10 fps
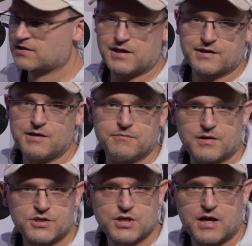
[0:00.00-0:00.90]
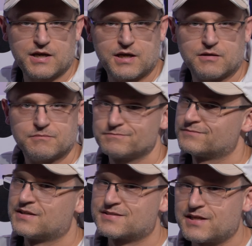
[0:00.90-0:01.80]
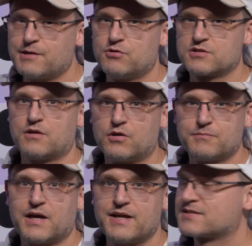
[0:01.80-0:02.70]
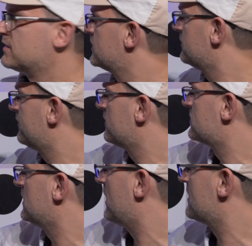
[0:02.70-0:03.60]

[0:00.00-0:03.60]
likely much higher. The same on my S95C.